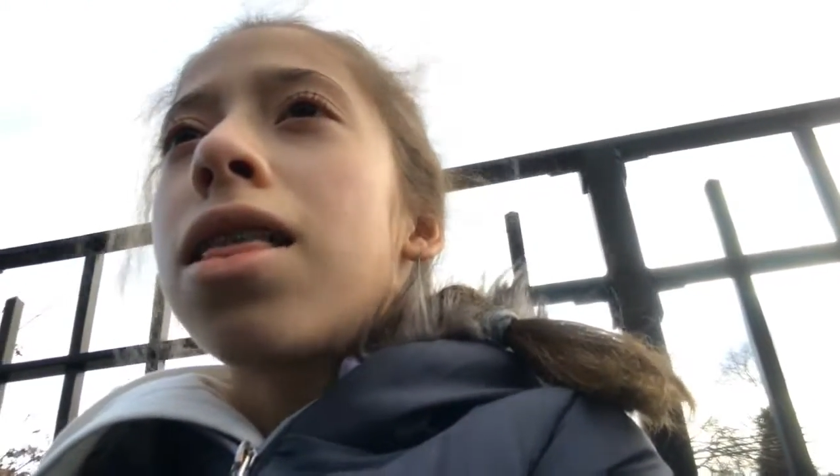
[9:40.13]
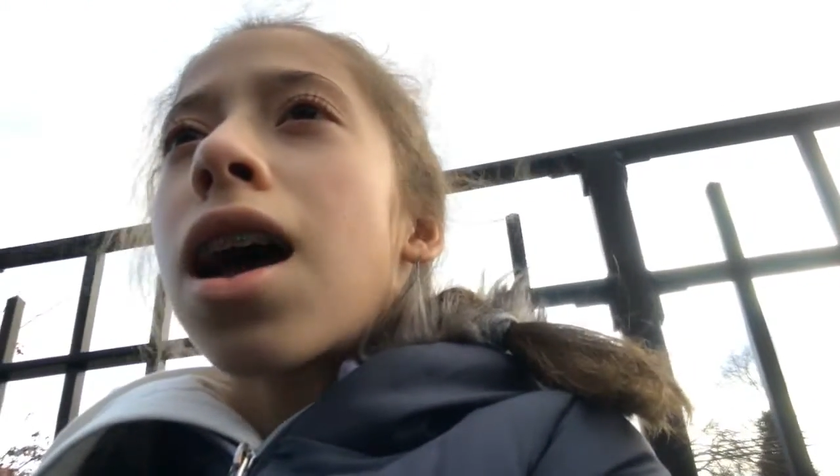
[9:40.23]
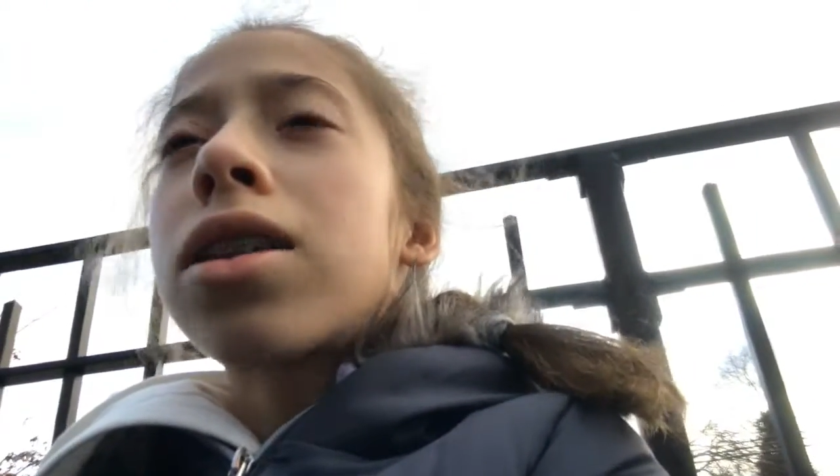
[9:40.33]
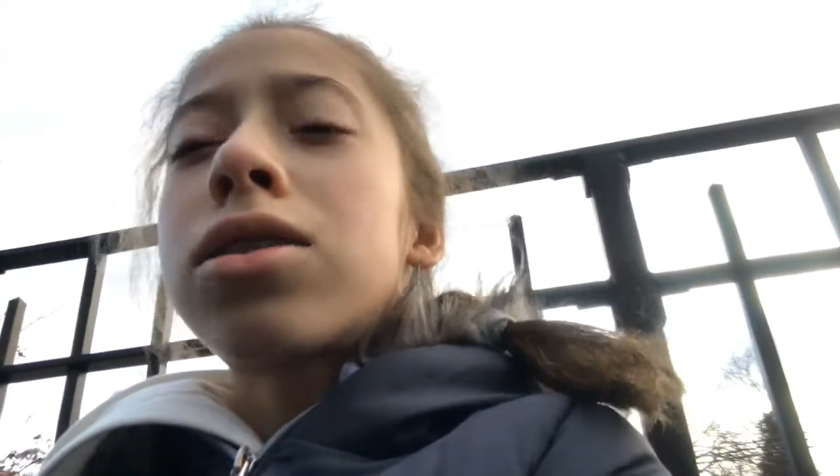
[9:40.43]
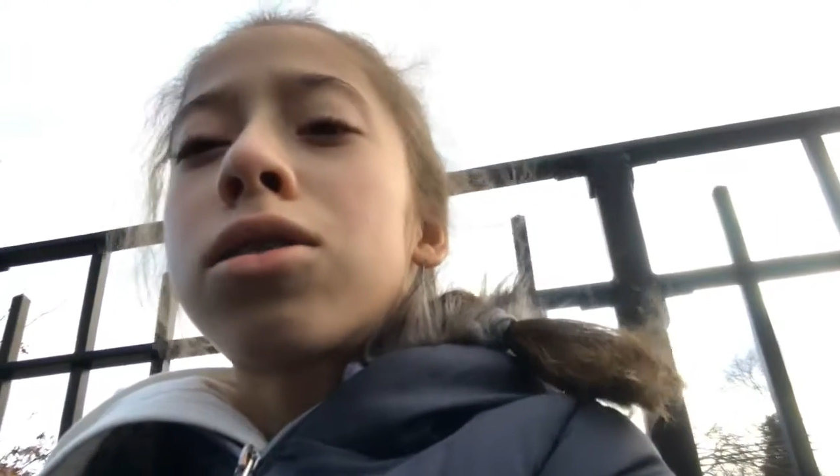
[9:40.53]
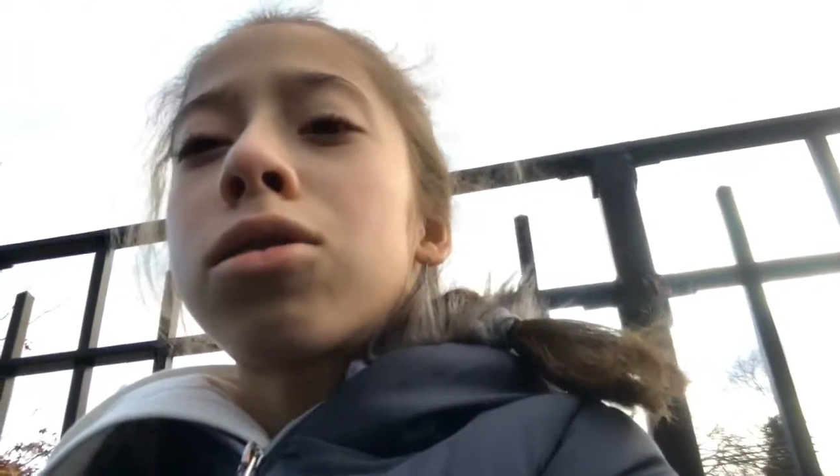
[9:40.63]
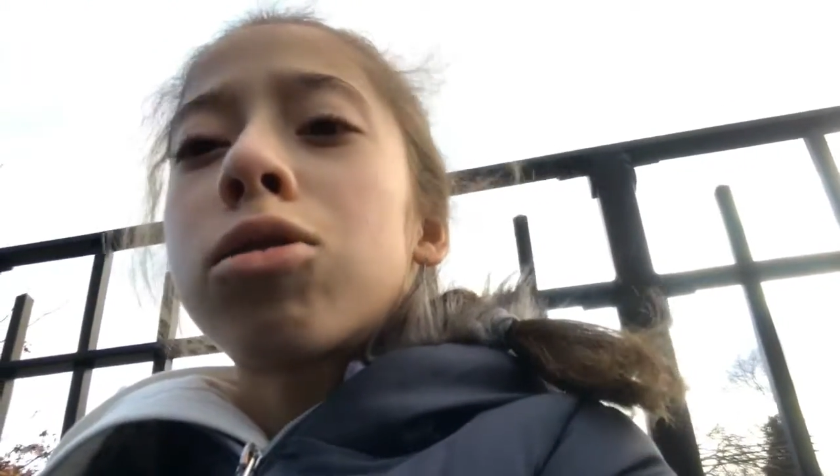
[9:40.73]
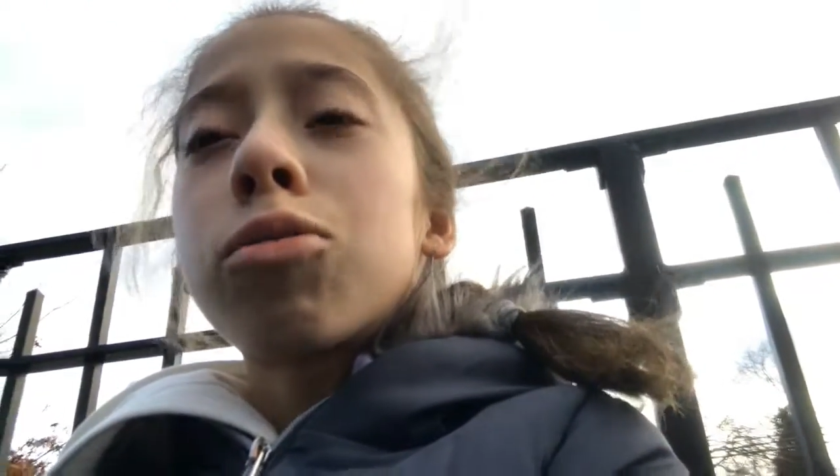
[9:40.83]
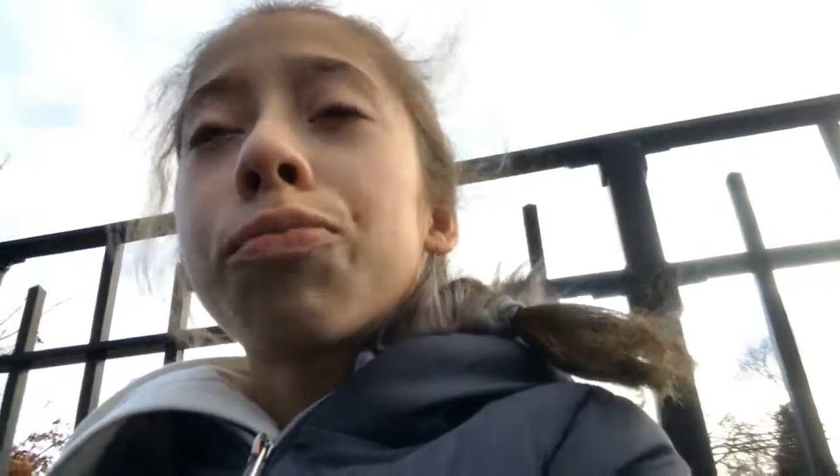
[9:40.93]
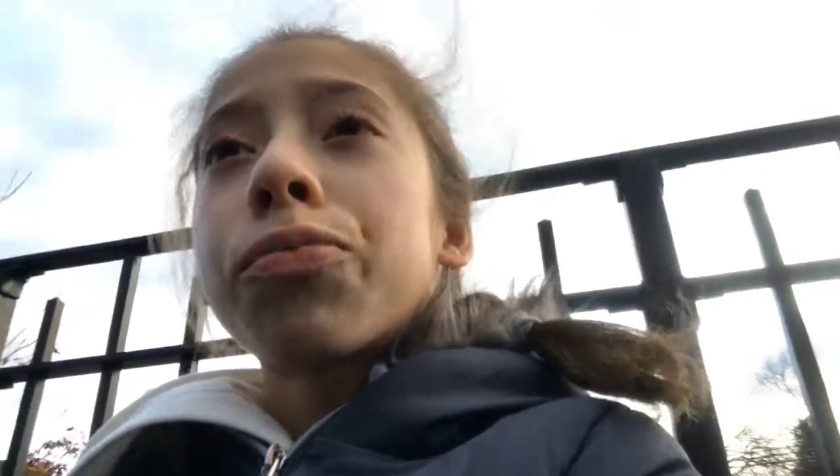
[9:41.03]

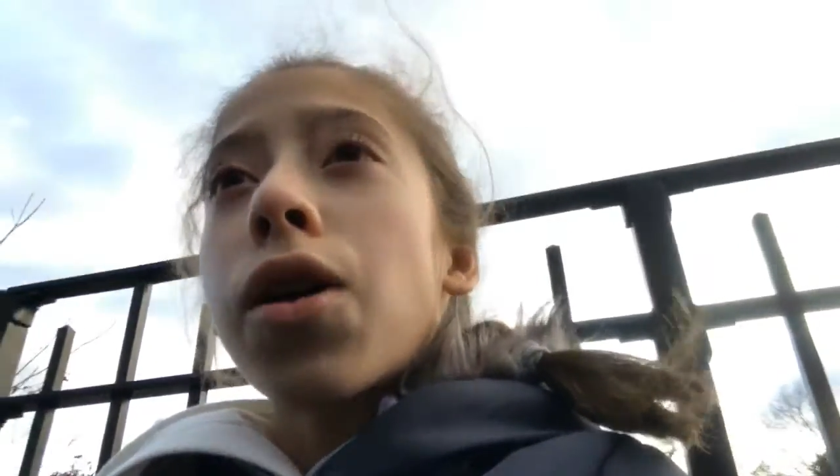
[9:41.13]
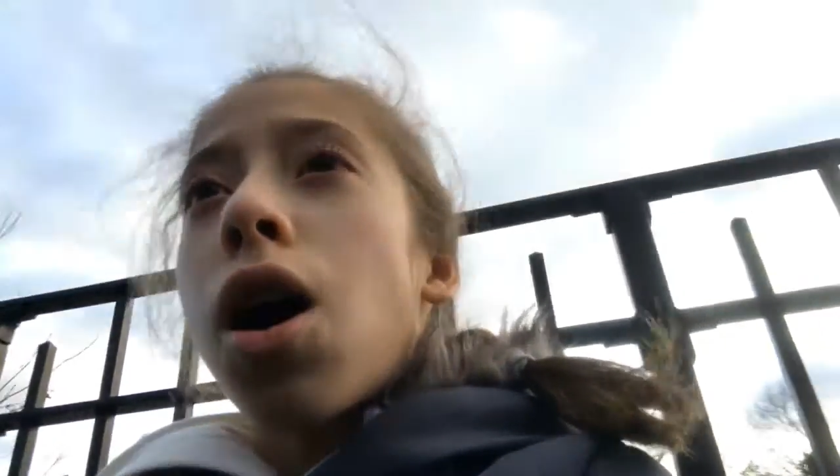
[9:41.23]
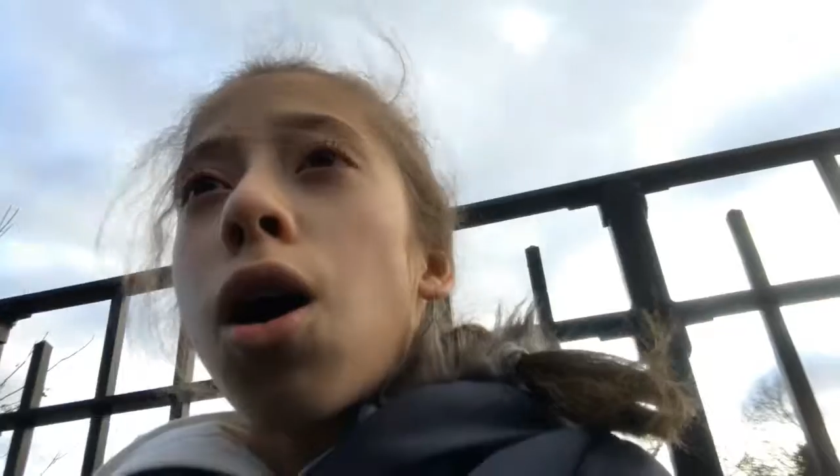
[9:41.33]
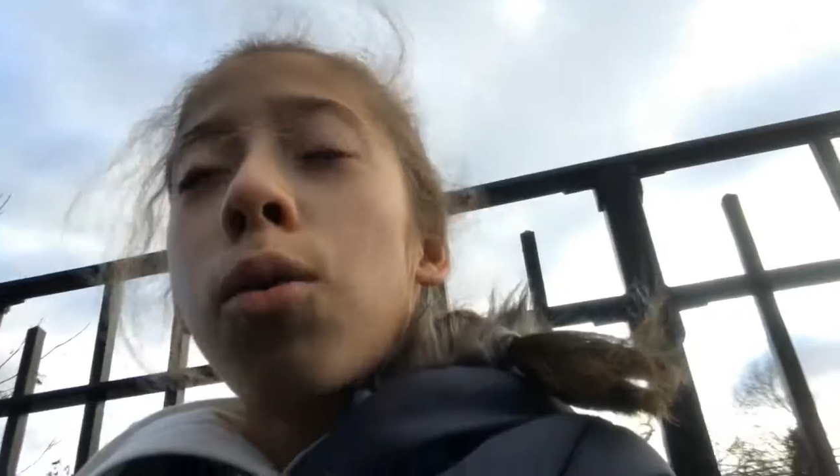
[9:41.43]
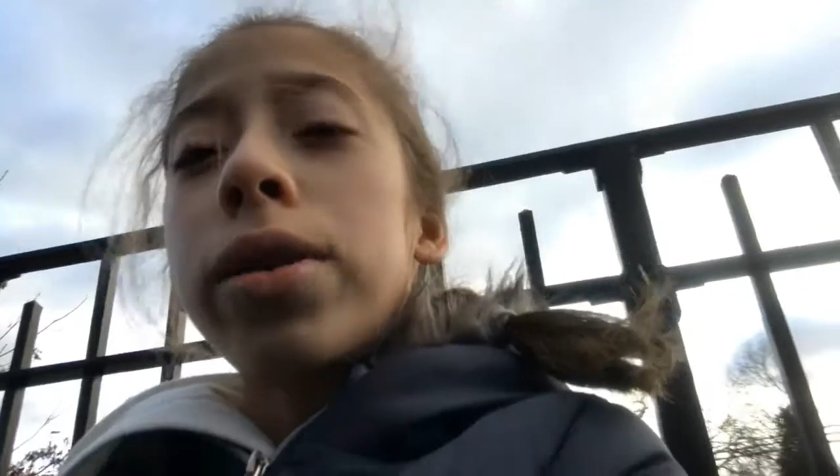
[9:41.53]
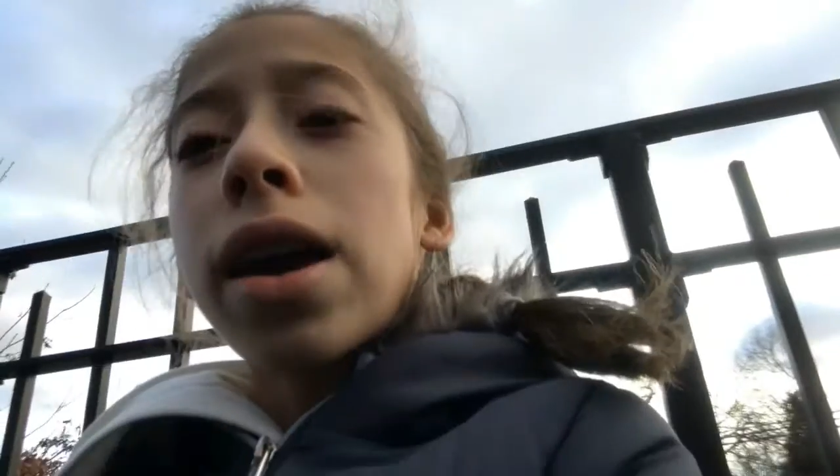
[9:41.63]
that's all